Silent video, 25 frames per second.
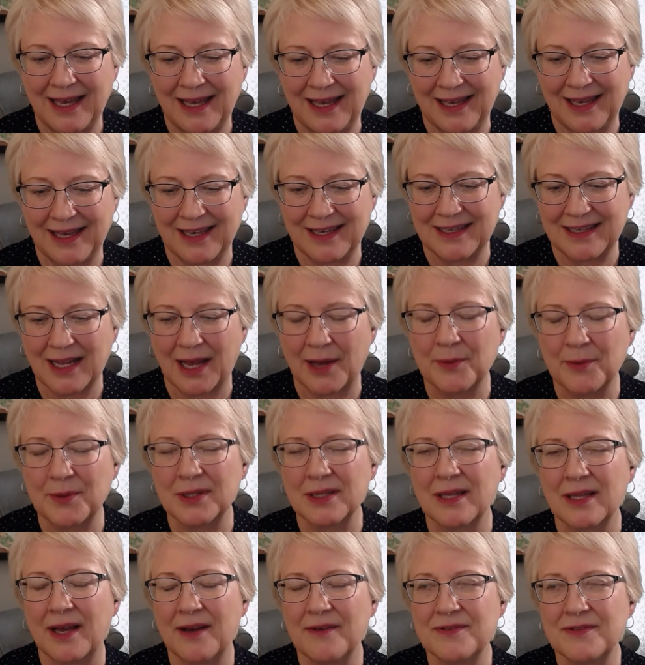And I
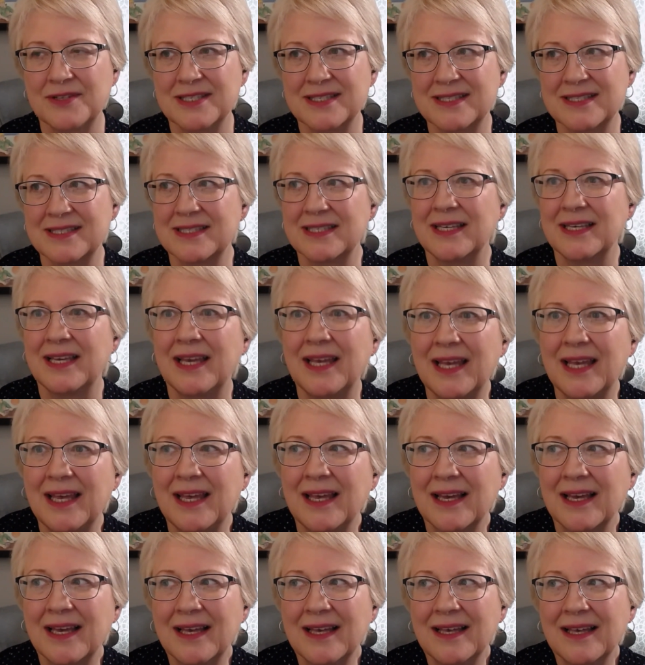would love to
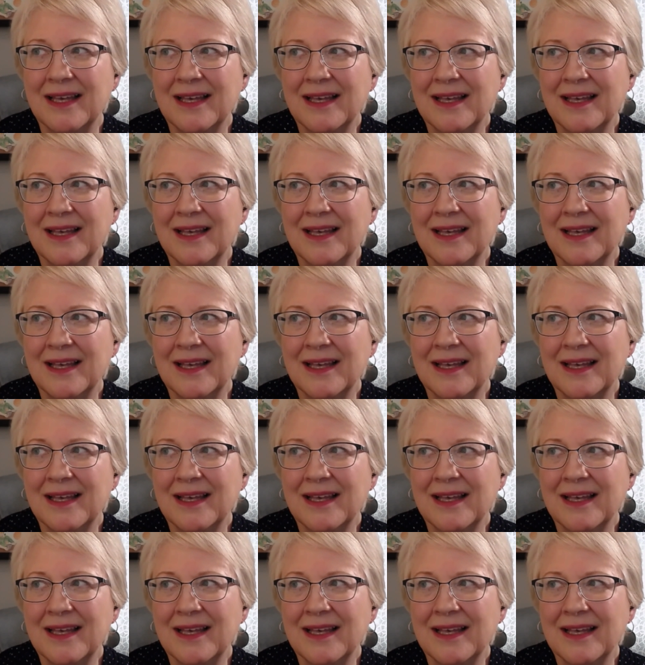see